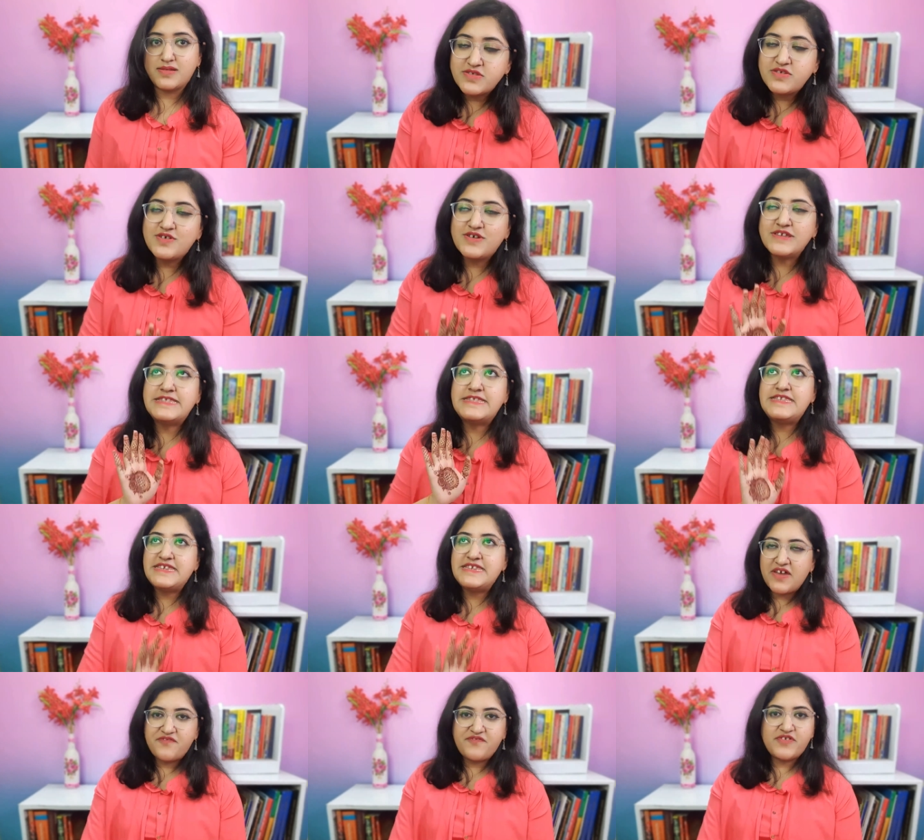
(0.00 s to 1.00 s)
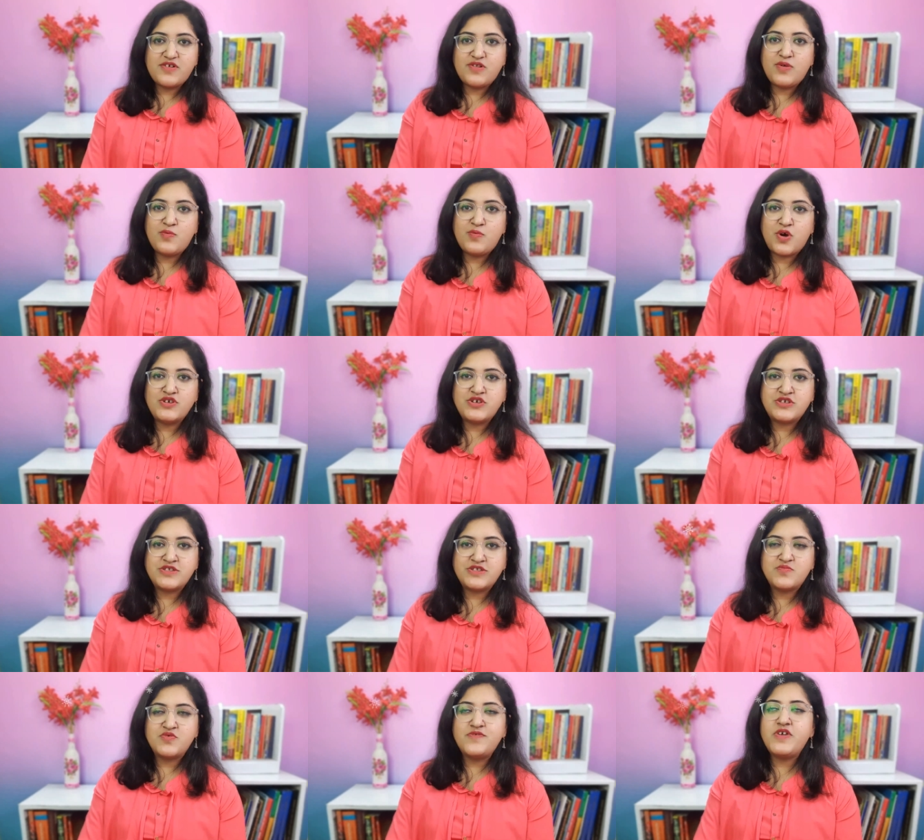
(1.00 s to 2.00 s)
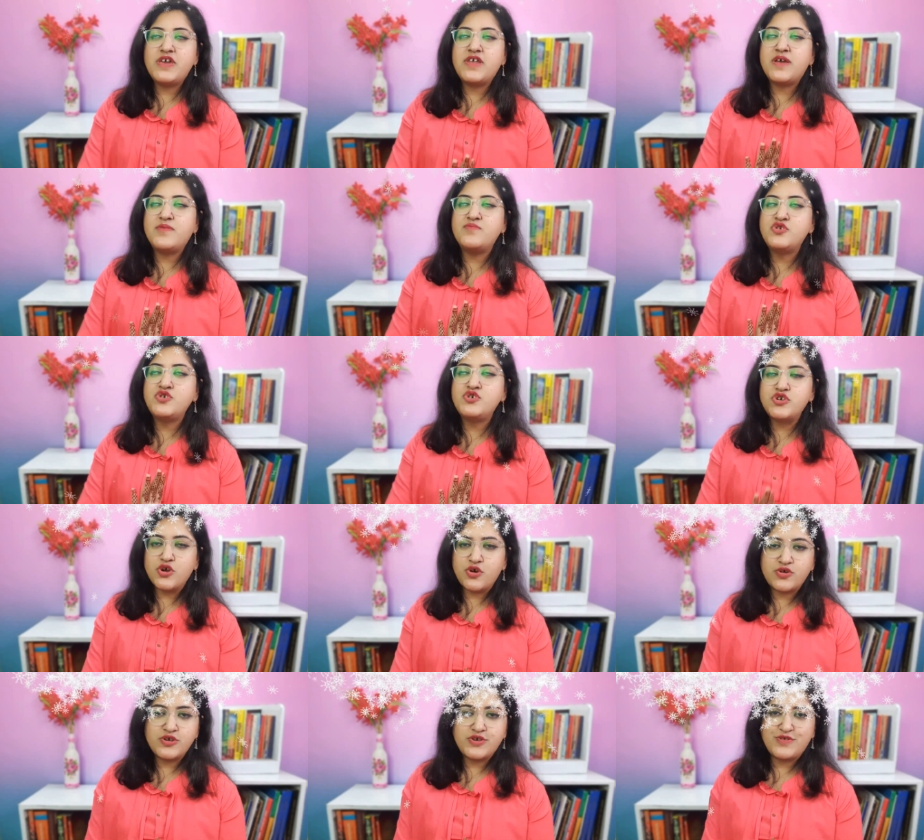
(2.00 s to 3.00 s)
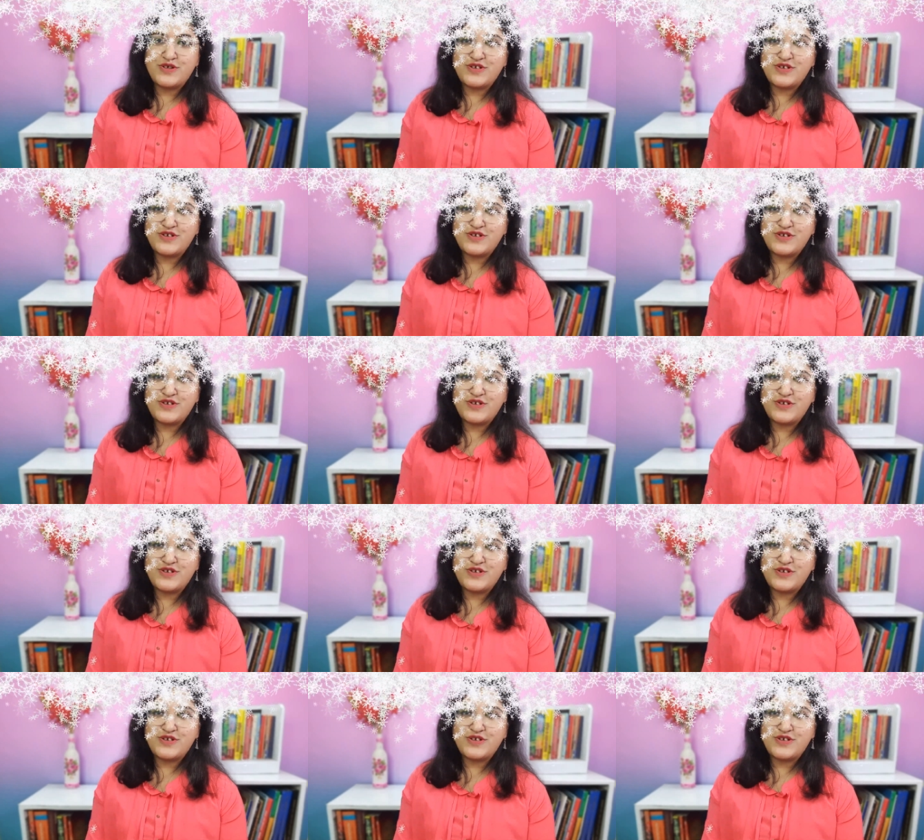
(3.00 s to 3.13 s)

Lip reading: You can definitely watch this movie and I'm sure you'll